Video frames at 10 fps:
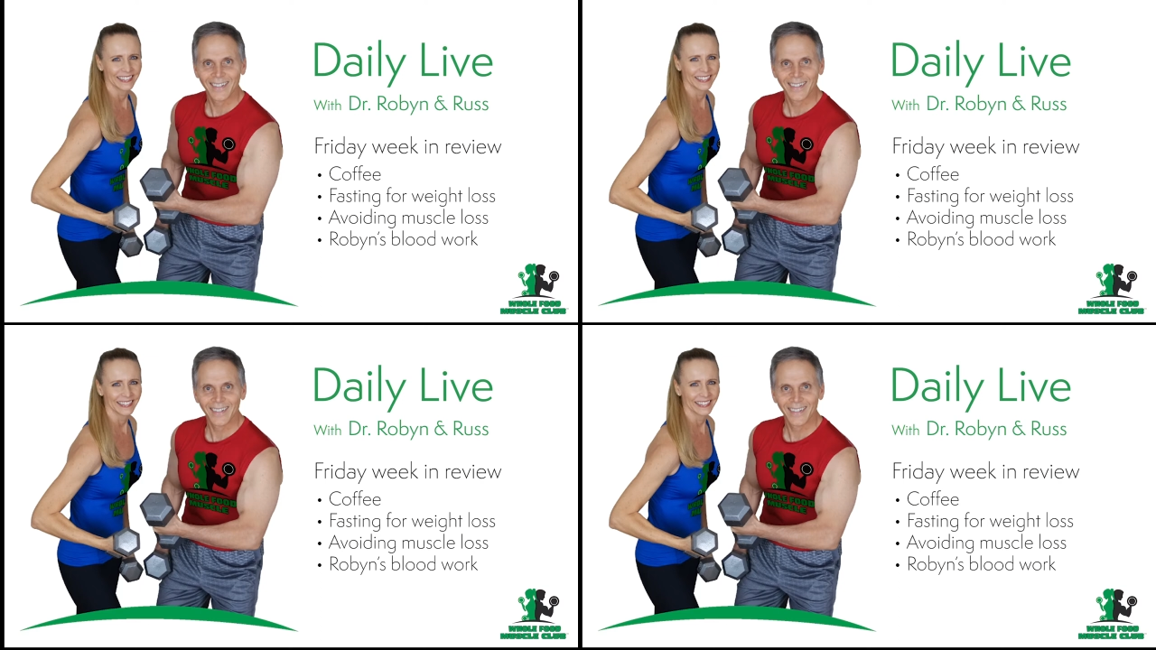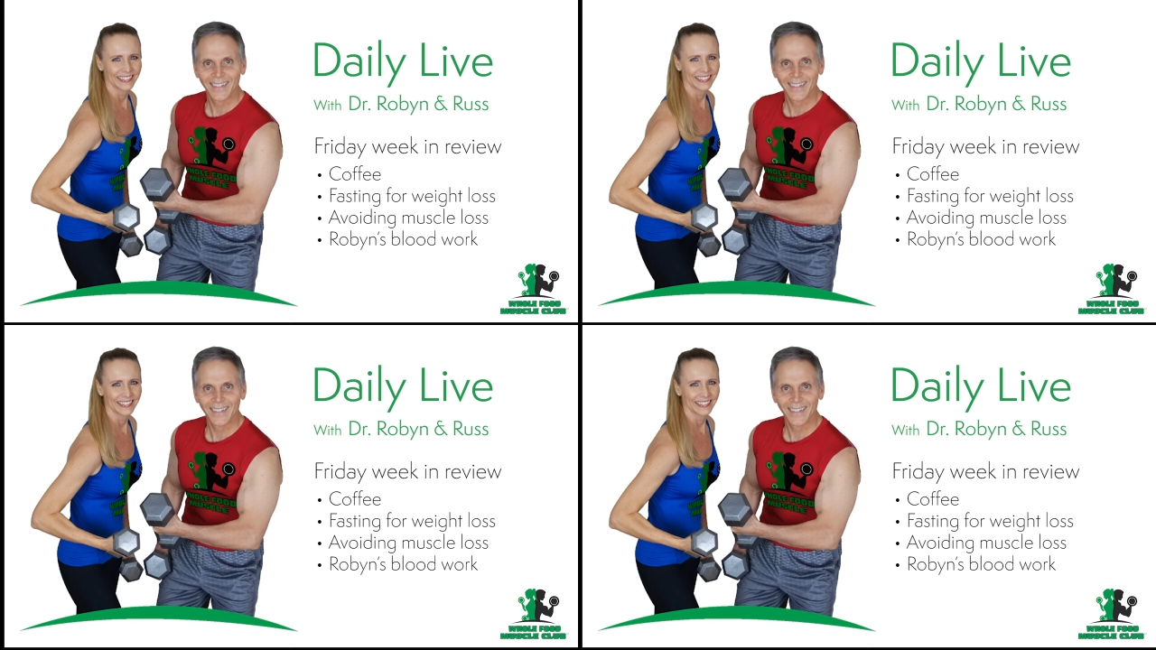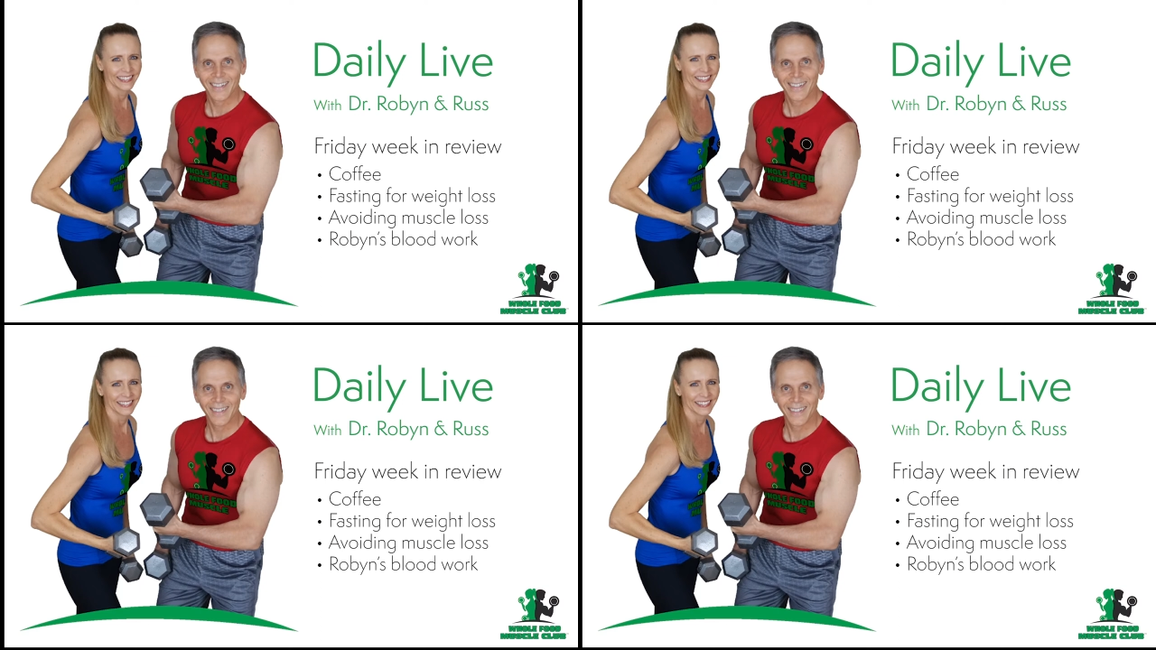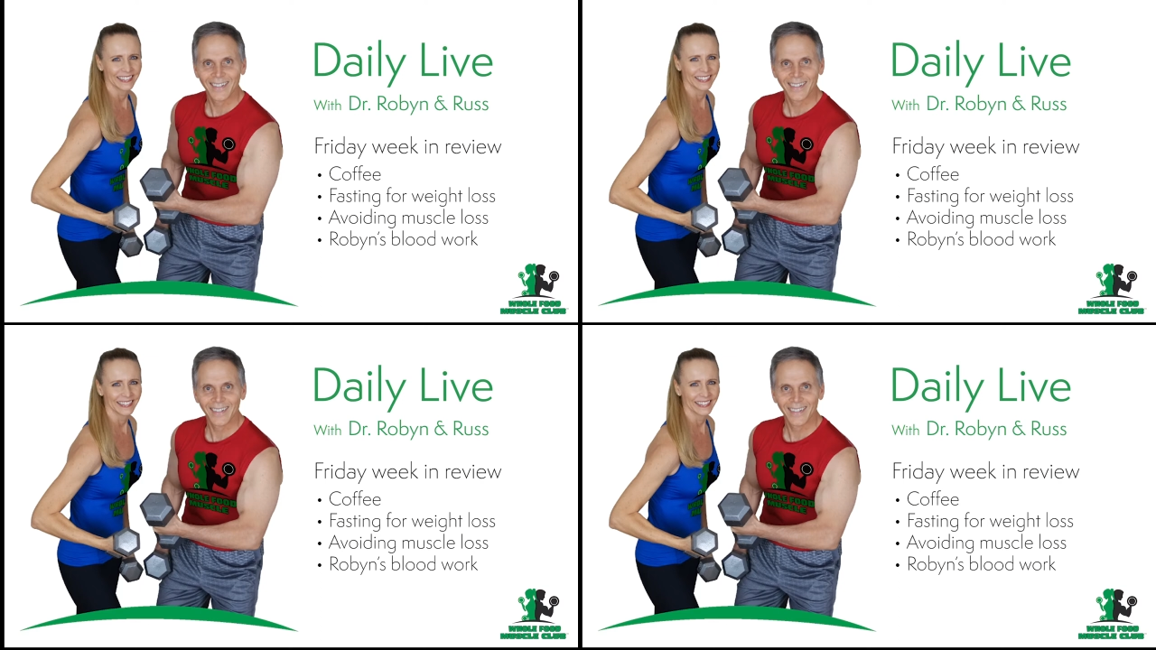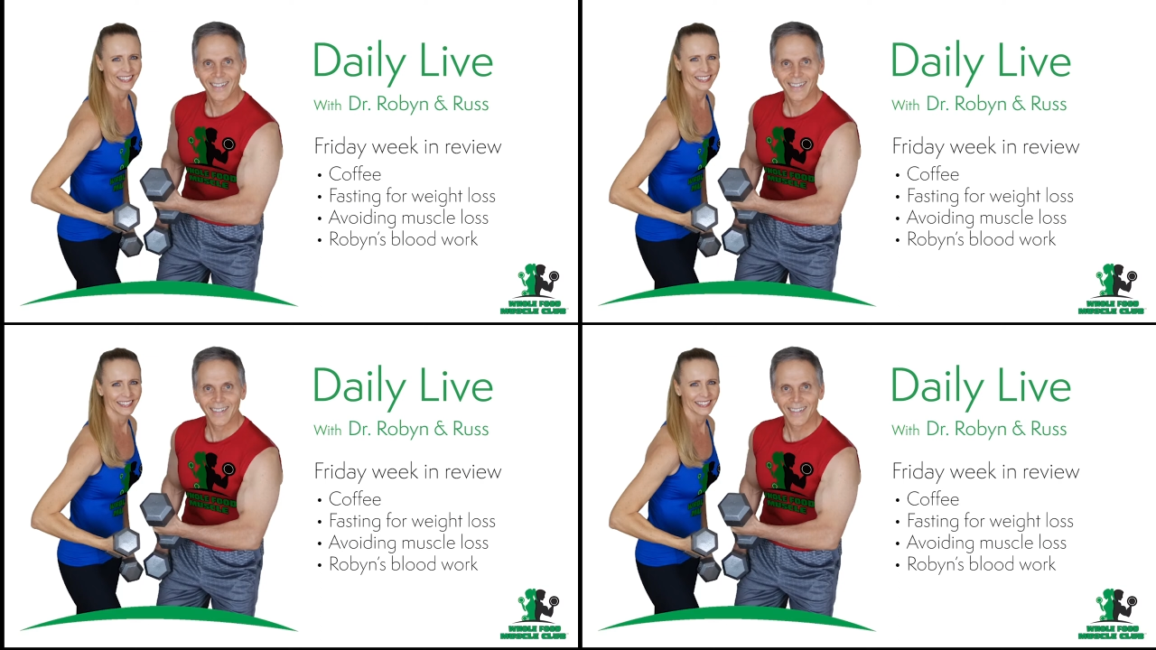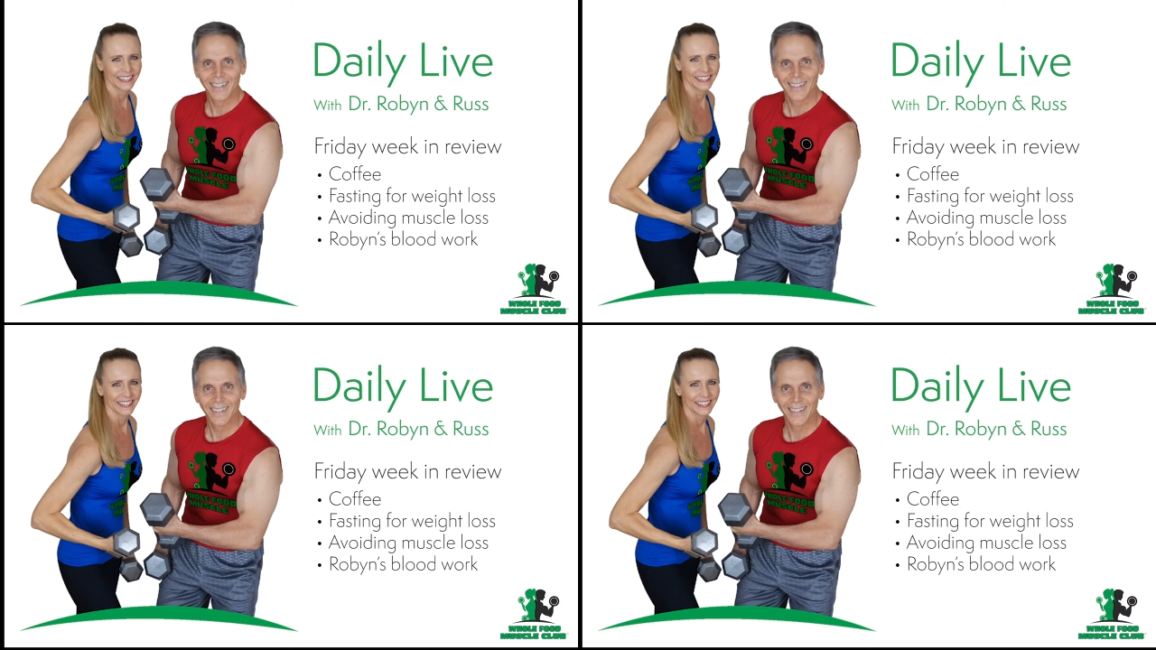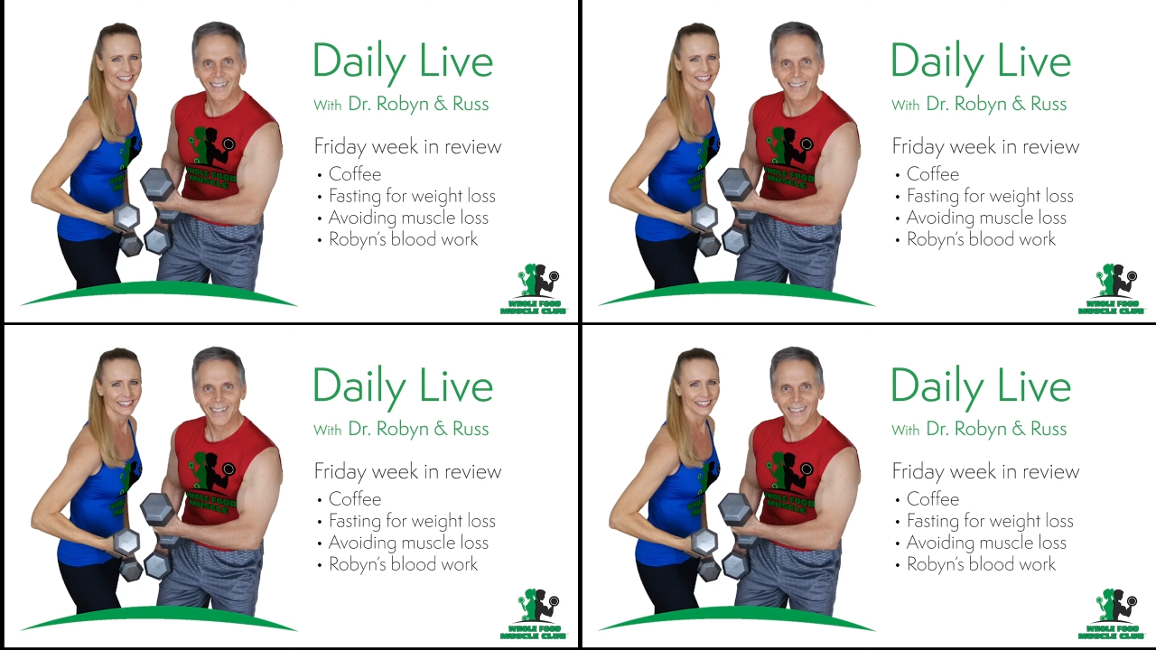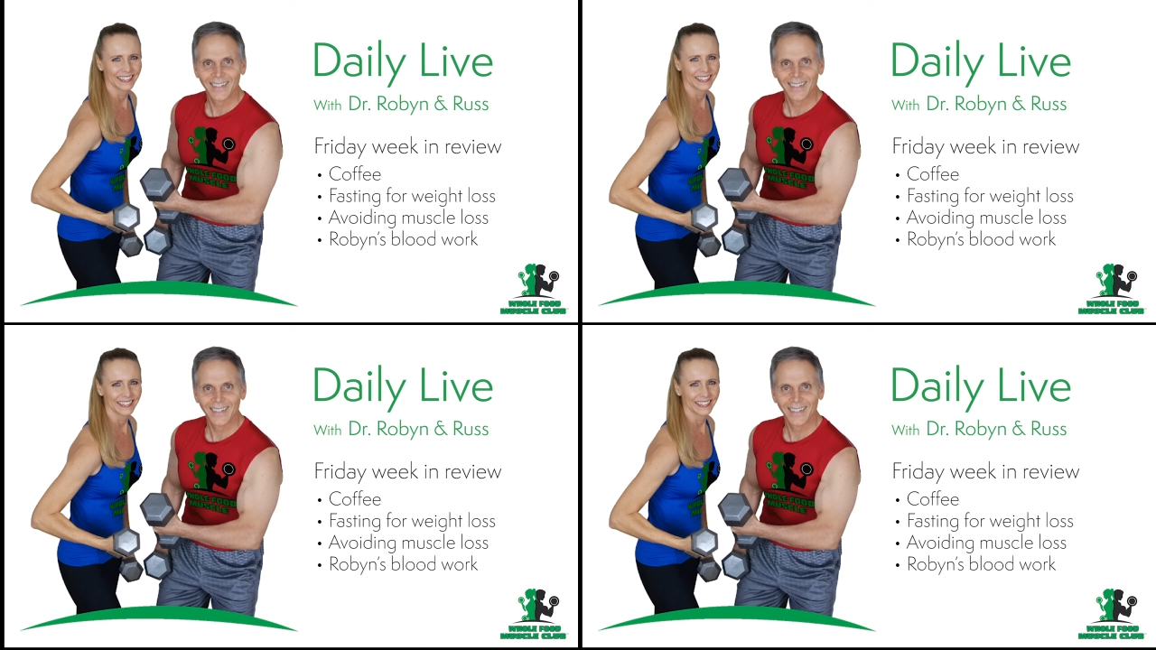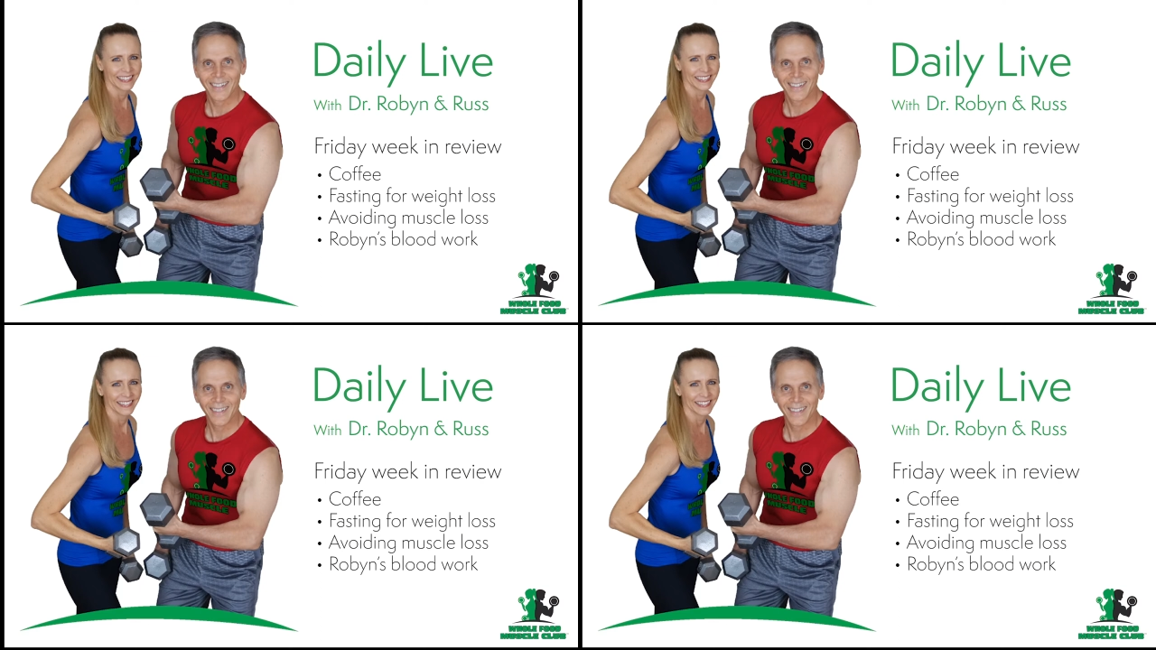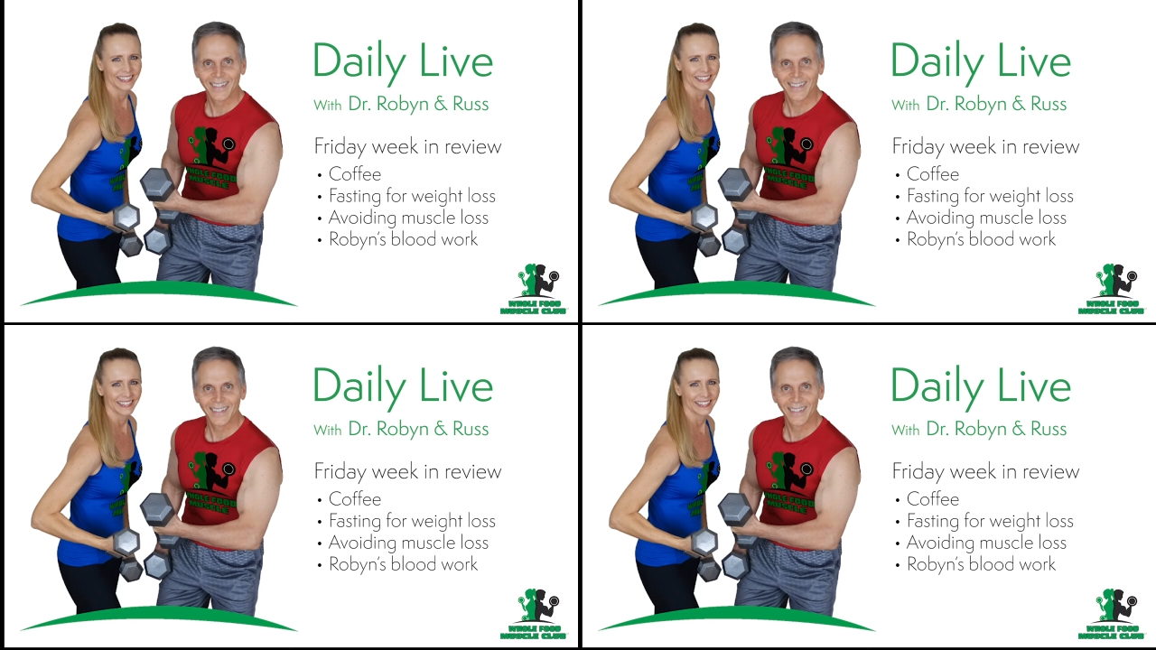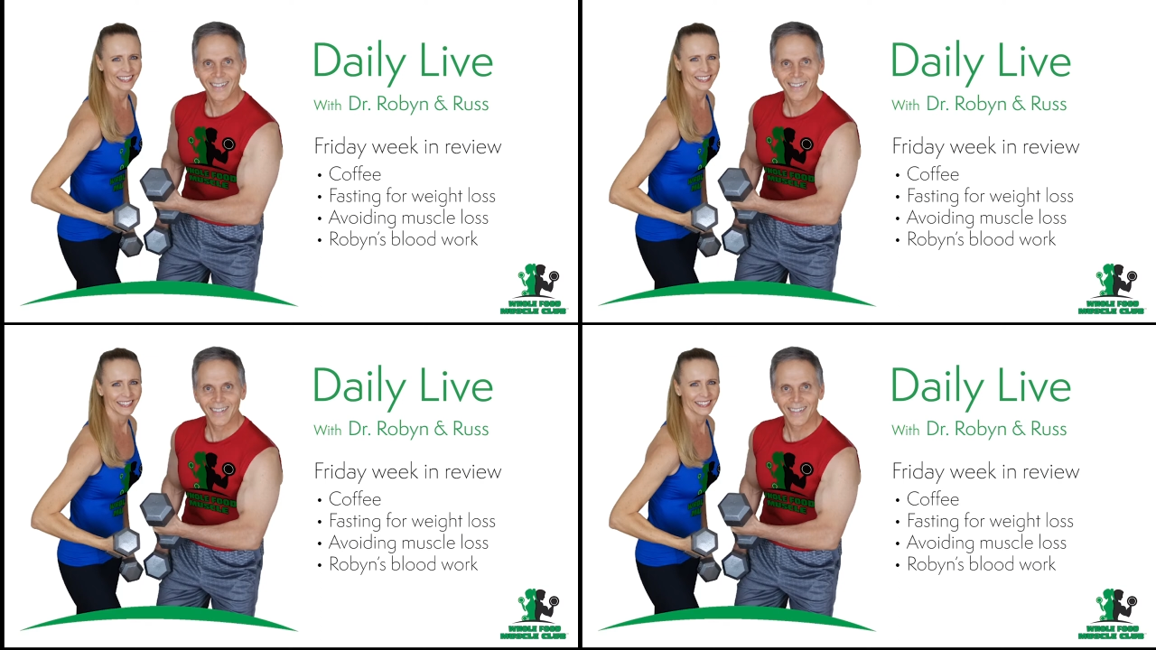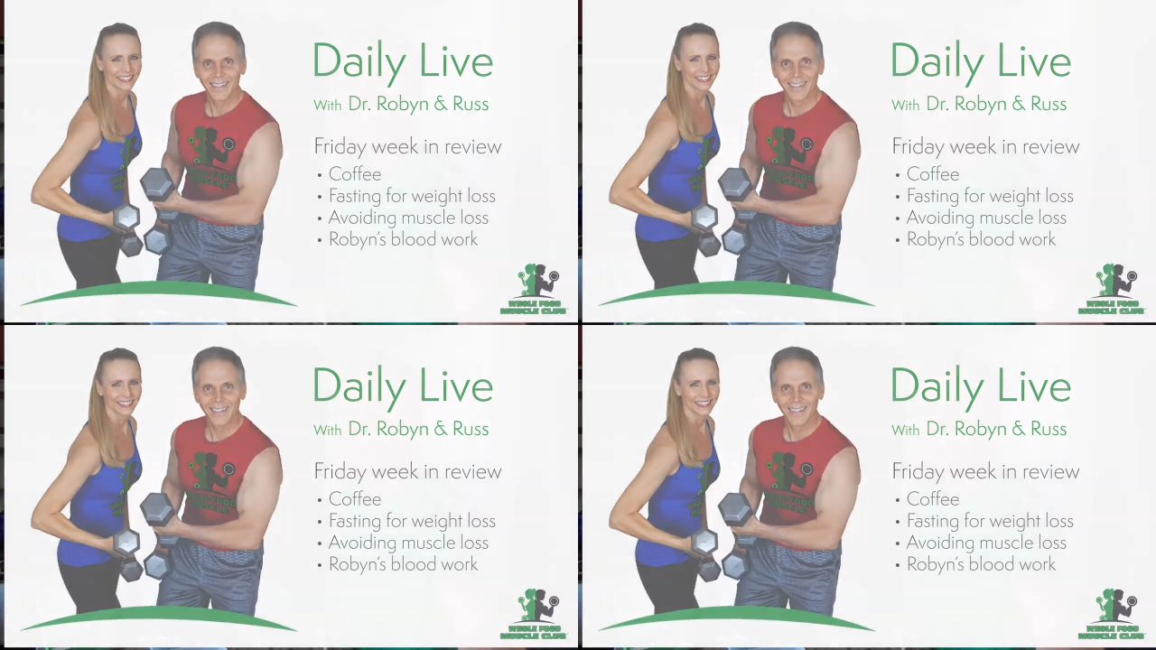No one is speaking in this clip.